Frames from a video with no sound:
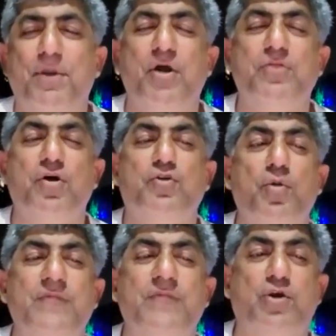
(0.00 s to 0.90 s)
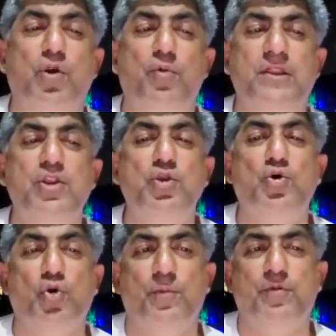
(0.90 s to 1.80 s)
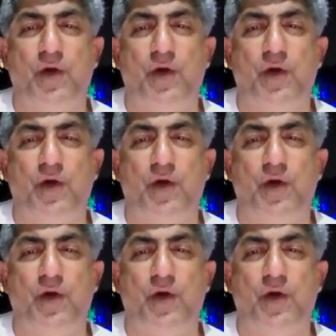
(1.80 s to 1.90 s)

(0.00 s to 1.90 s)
Because that group was a new group.